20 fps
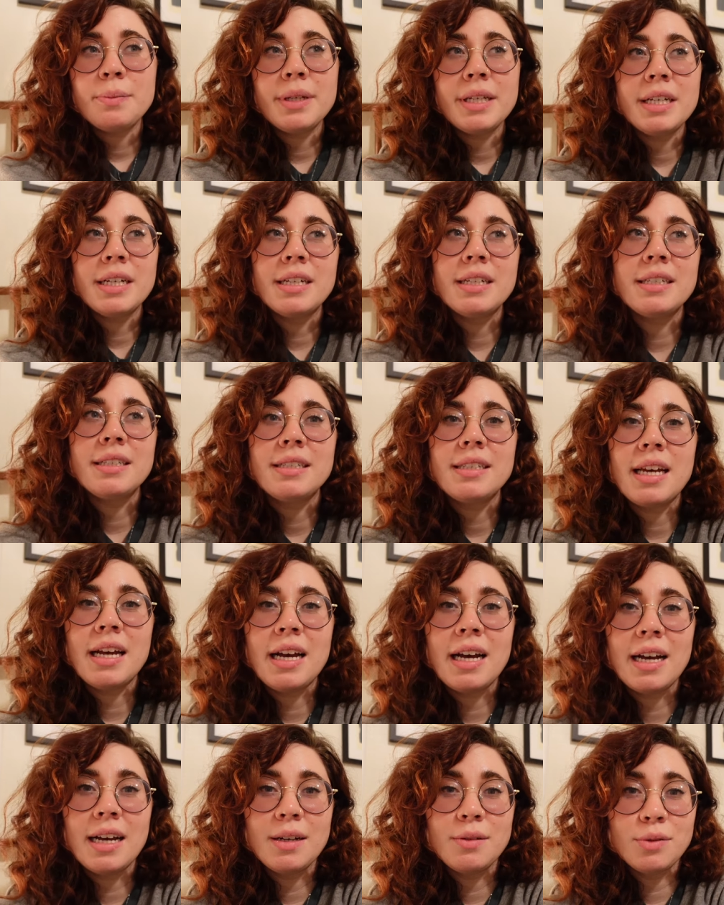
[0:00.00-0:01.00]
because
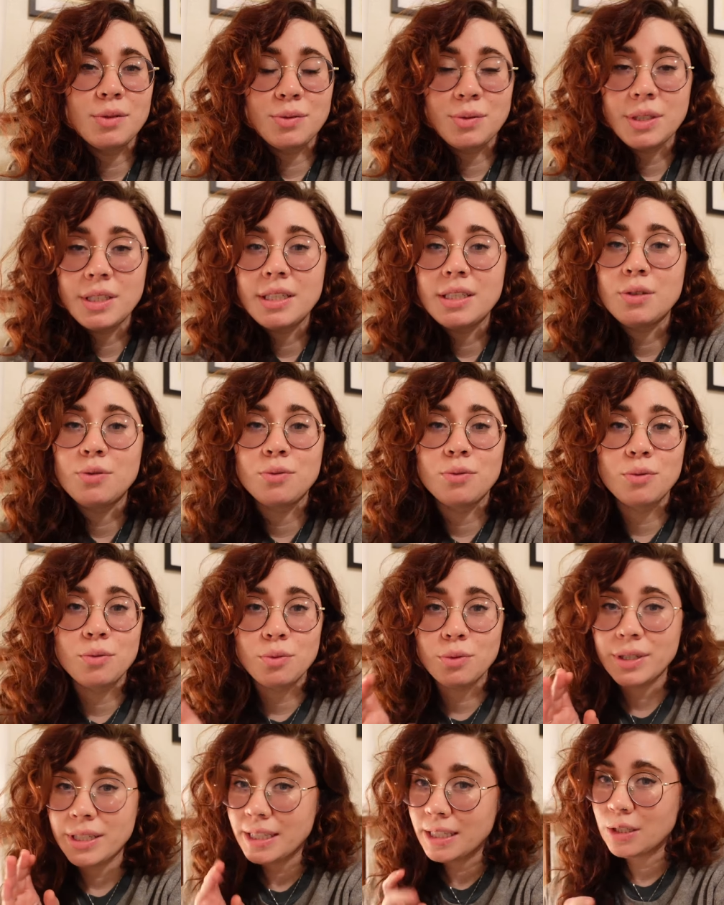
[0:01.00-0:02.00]
I was really,
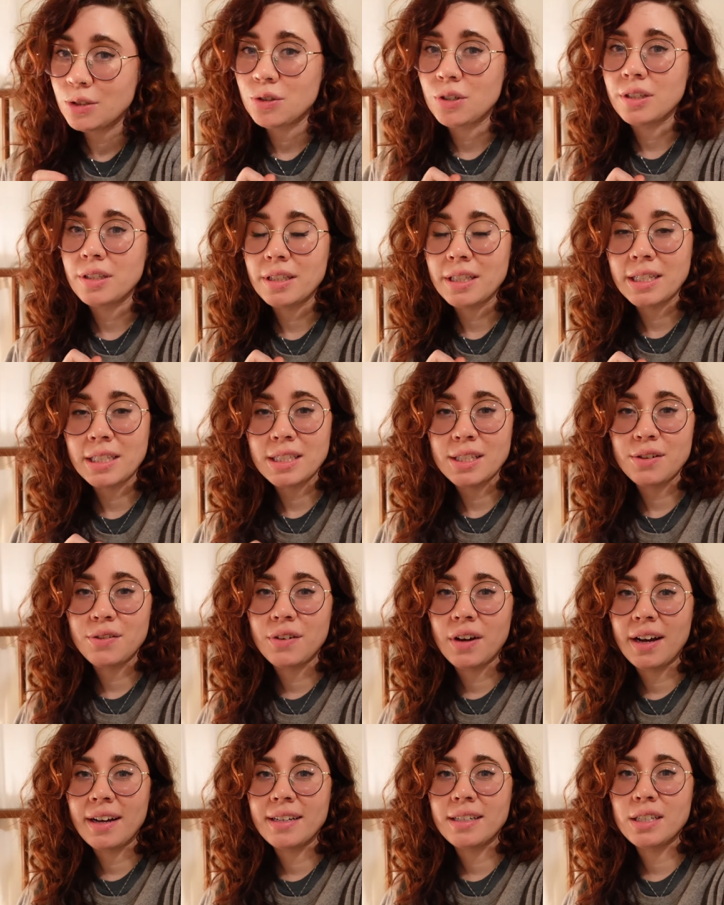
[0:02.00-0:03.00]
really struggling to
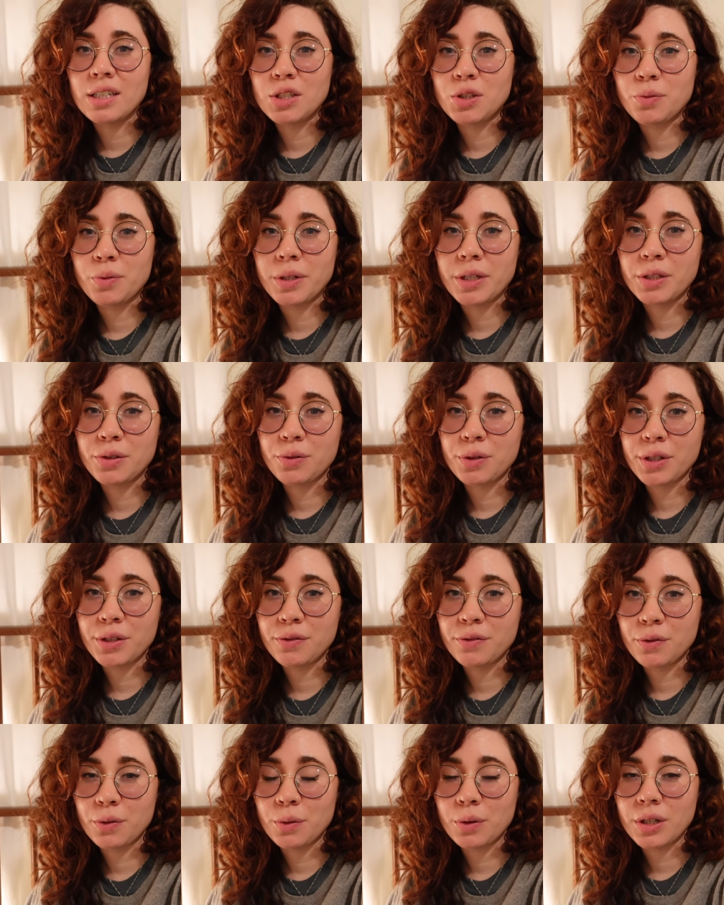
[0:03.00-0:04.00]
find a
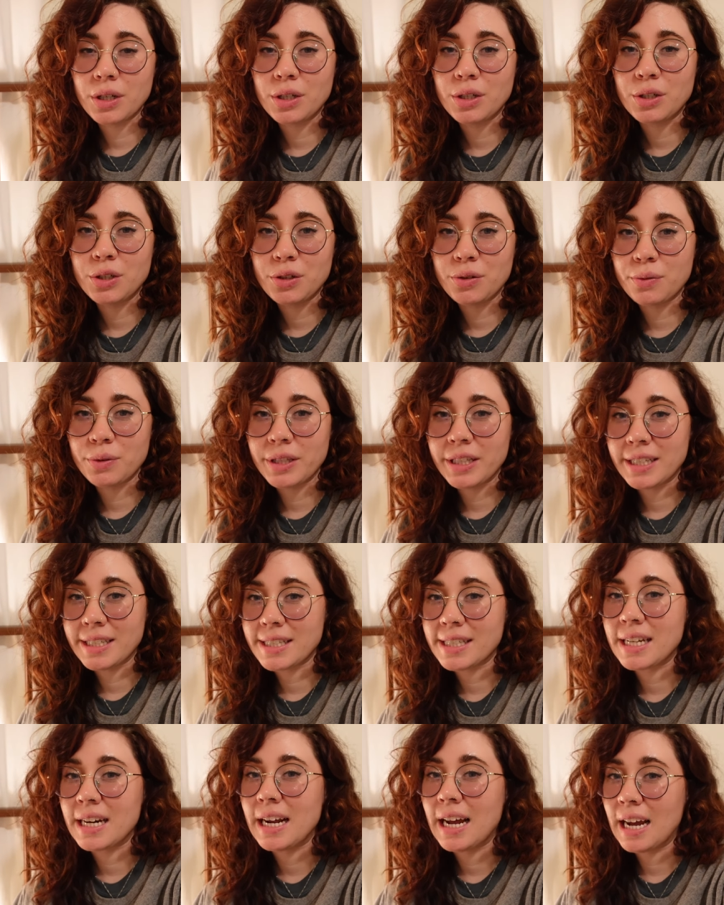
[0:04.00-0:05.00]
2024 new
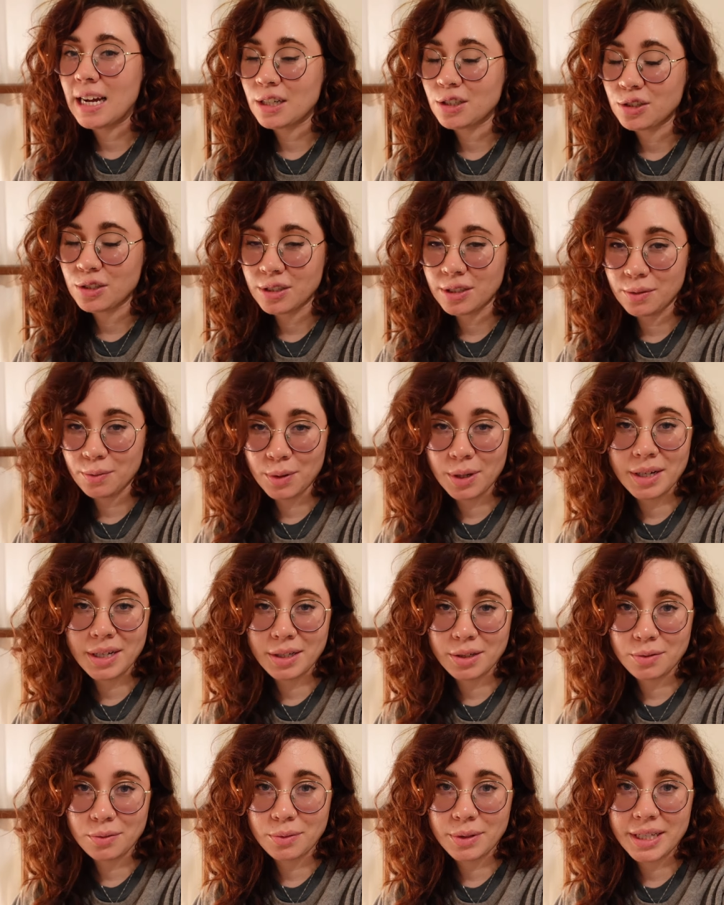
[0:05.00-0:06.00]
release that I actually
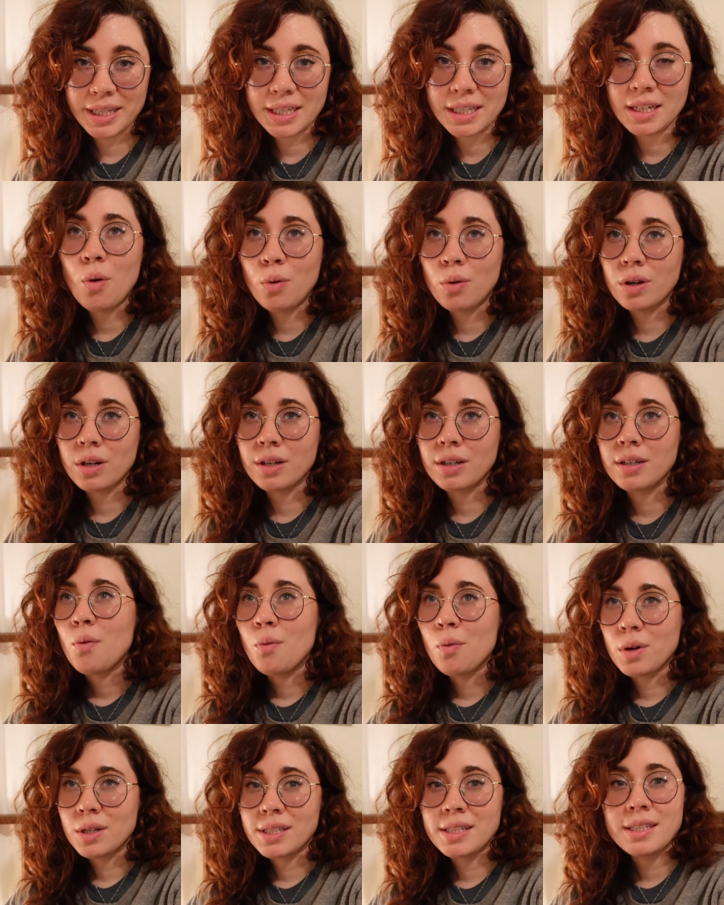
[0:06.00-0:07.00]
wanted to read or
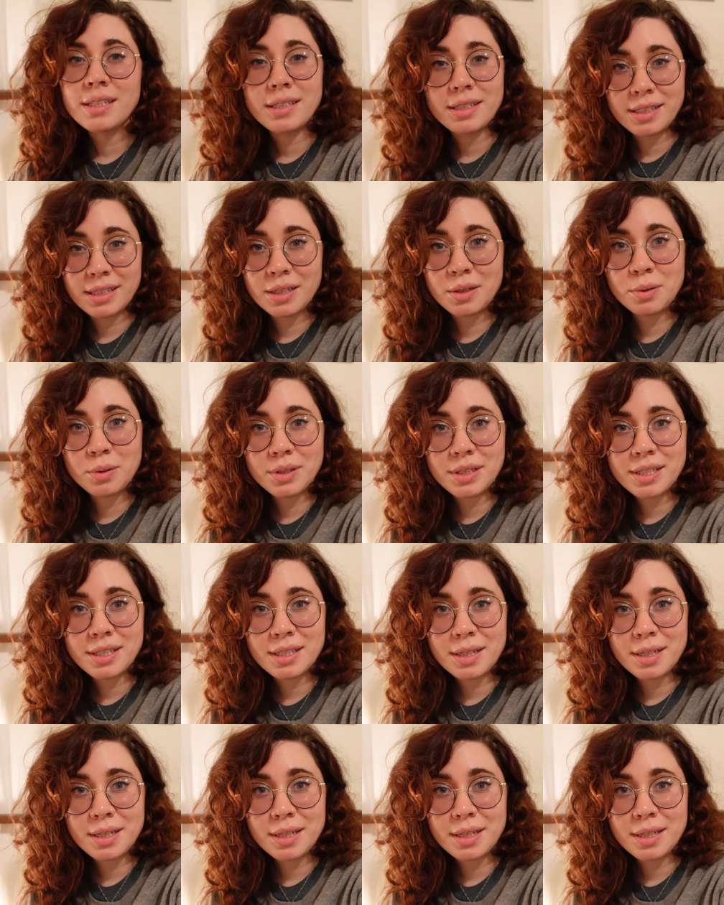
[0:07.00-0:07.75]
wasn't a sequel to